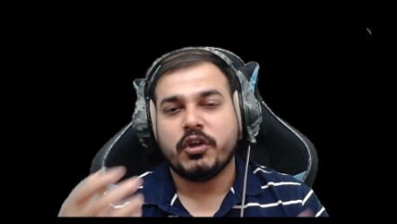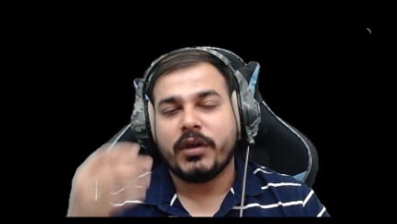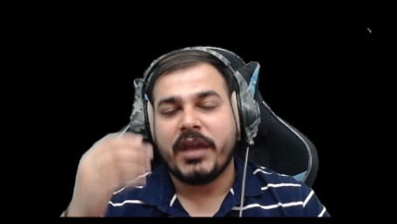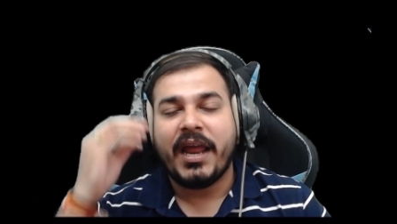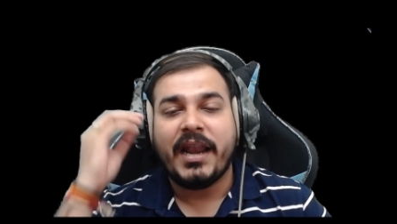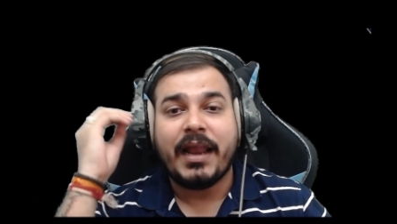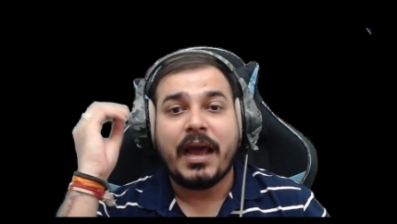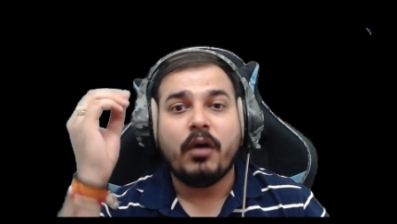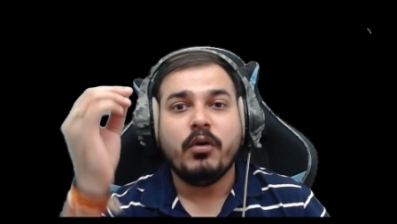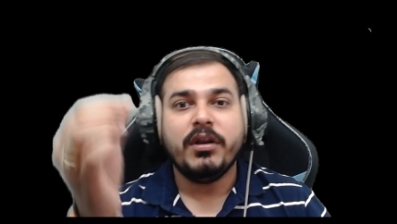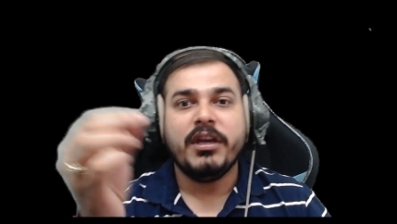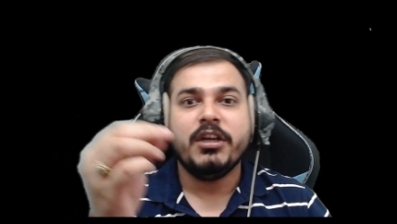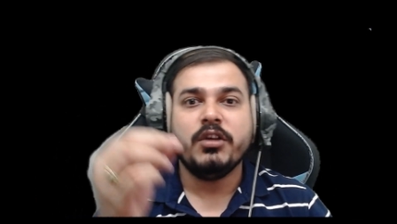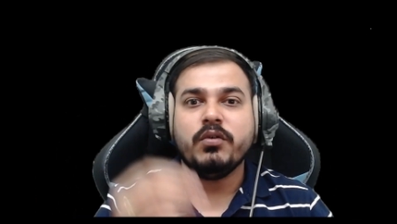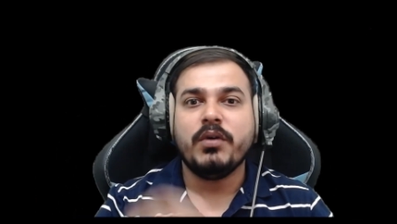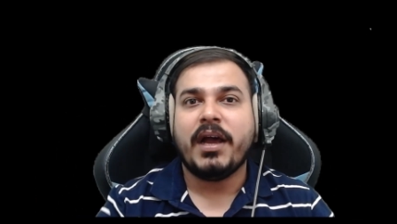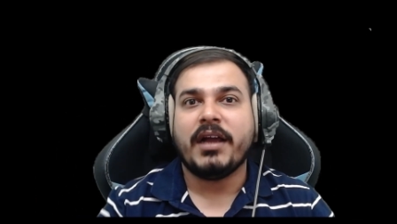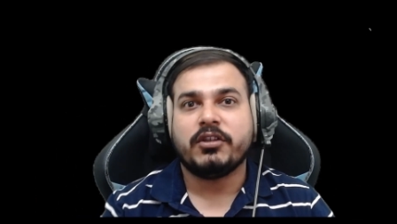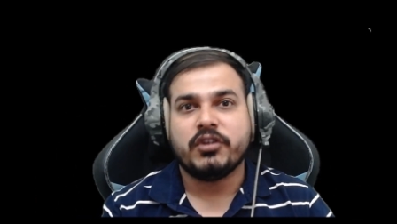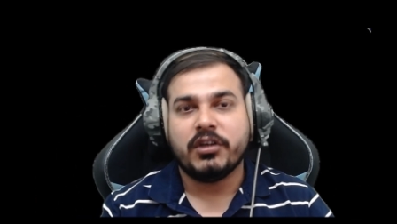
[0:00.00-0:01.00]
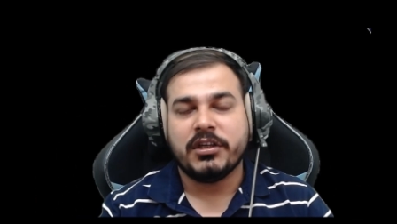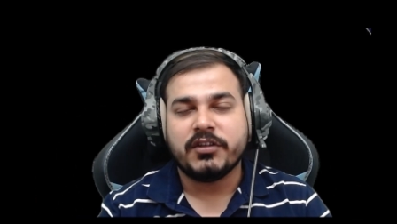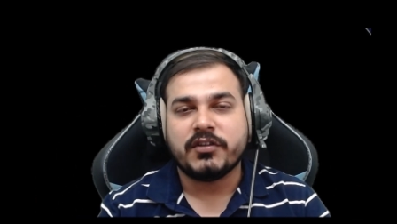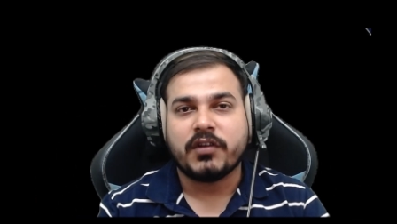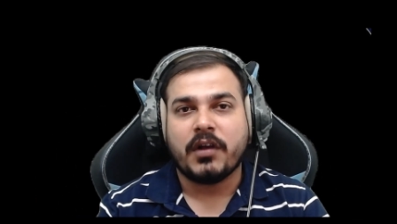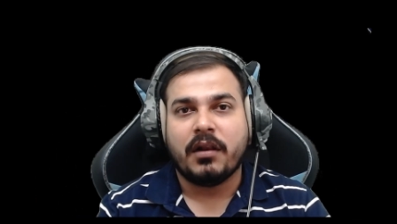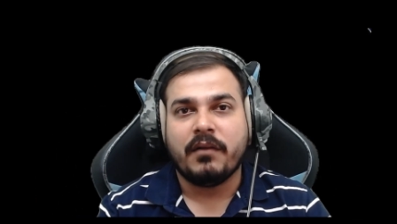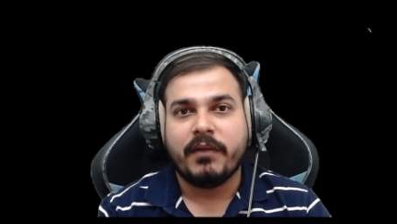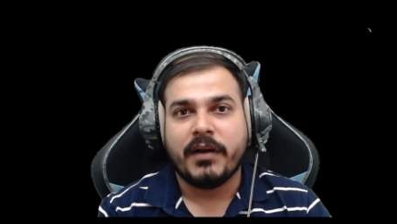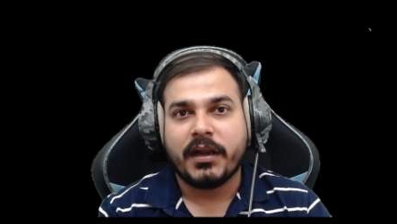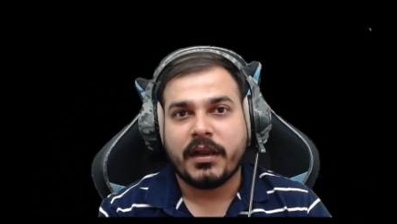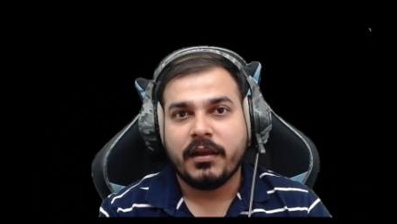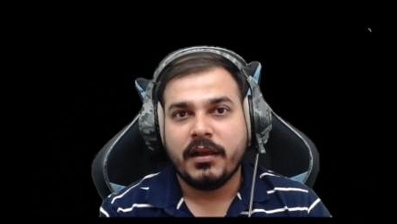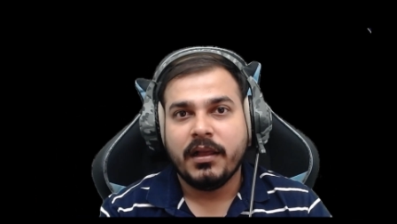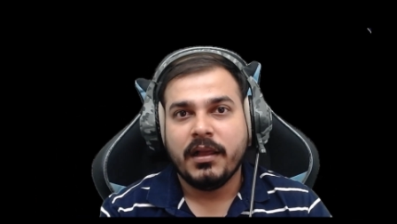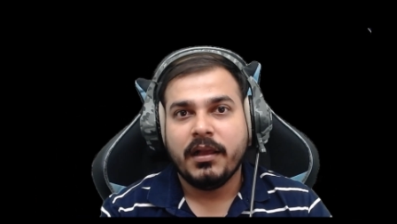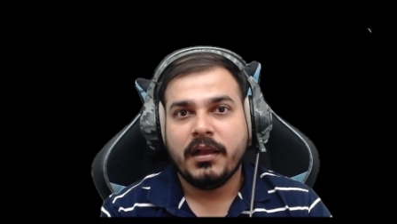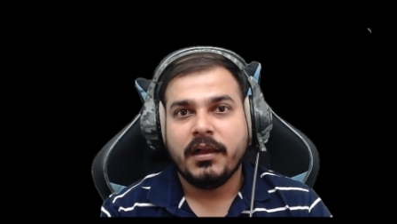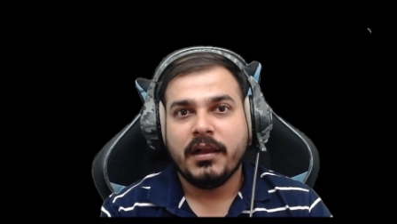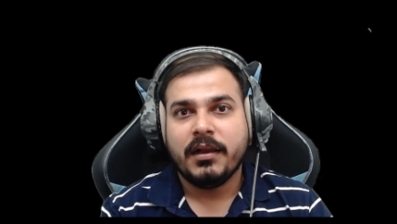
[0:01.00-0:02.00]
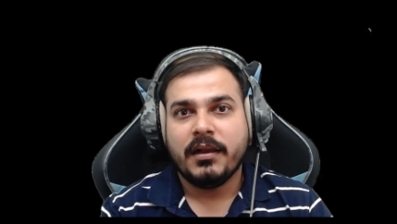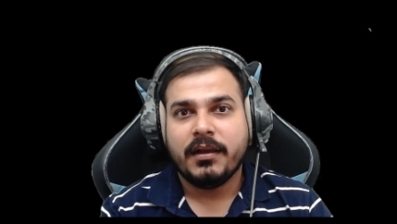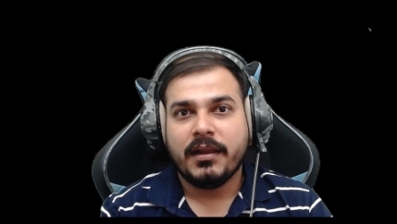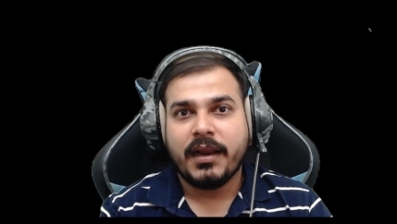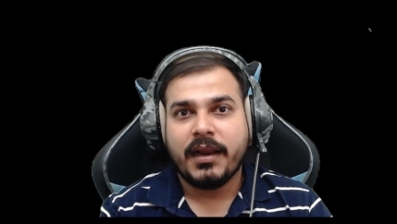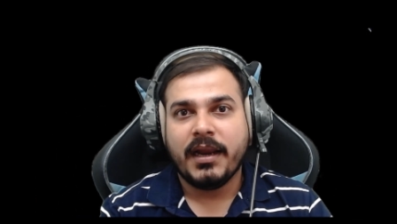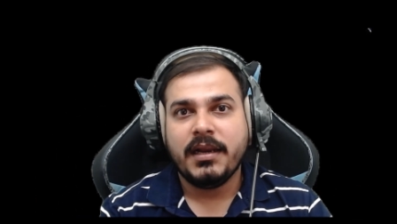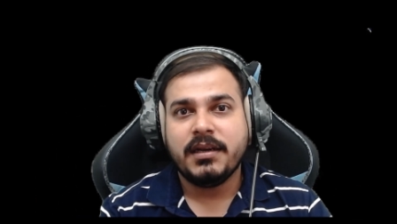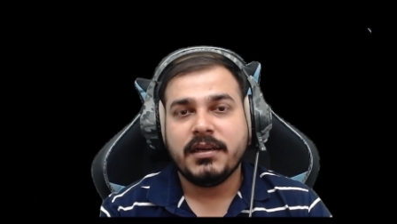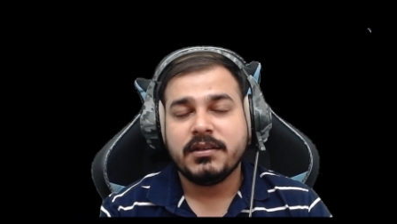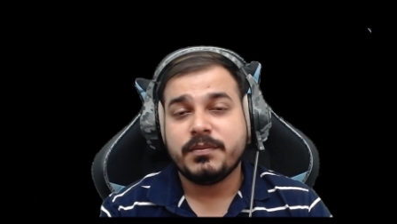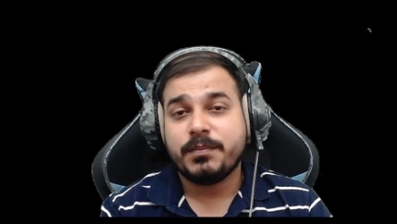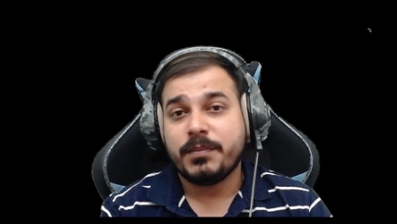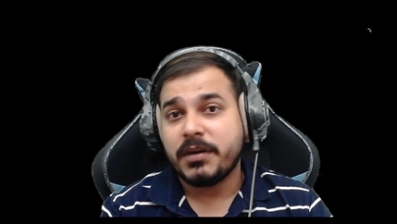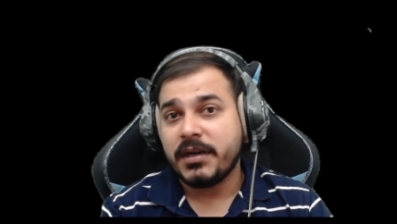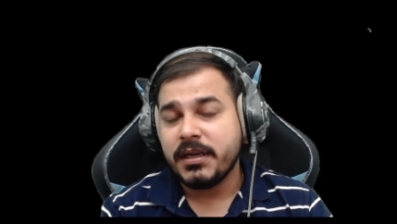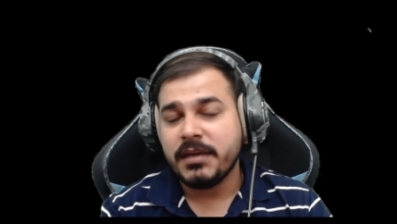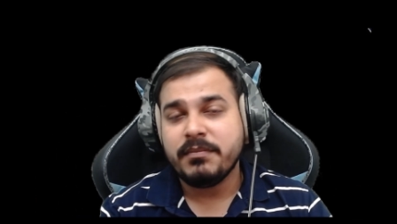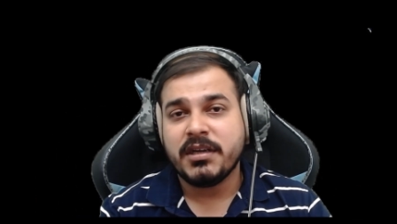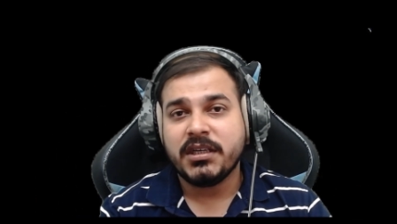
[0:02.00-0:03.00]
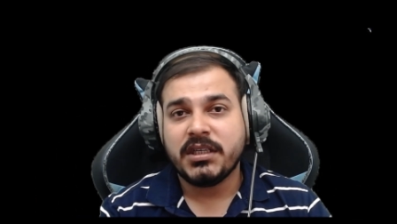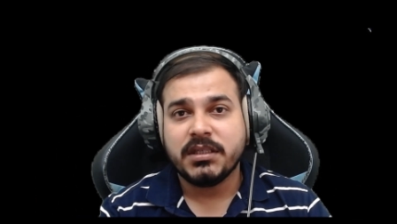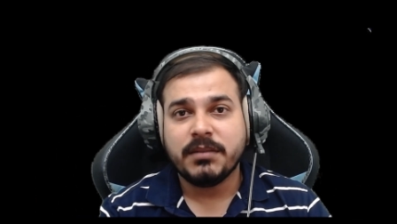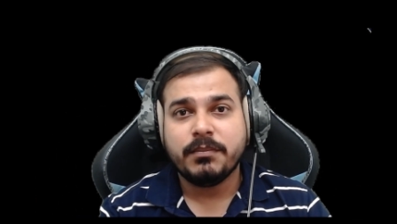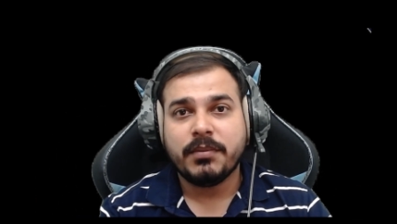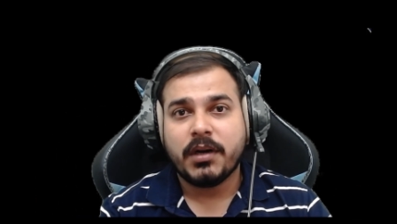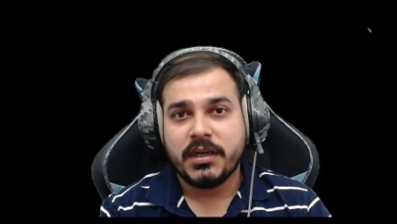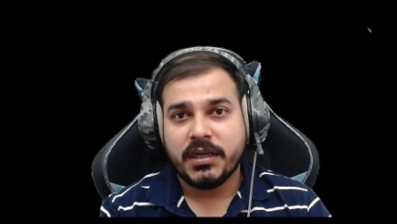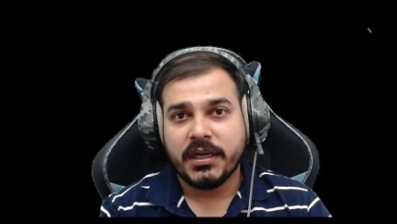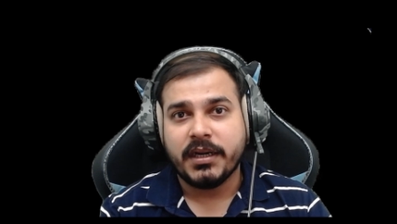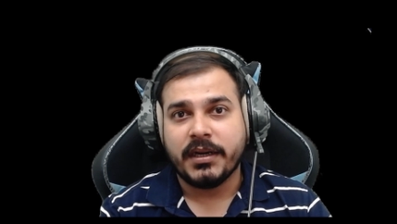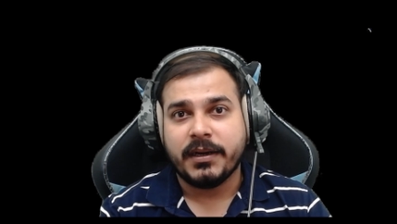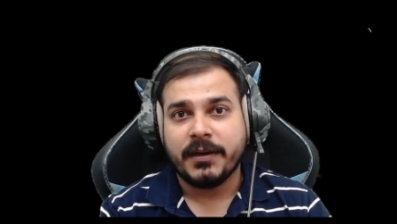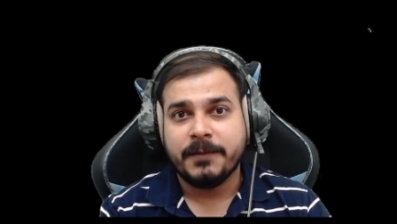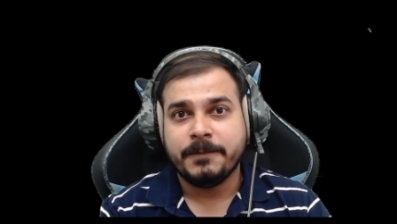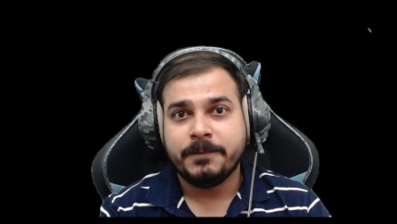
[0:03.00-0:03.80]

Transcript: Okay, and how did you actually solve it? Right? It is pretty much important.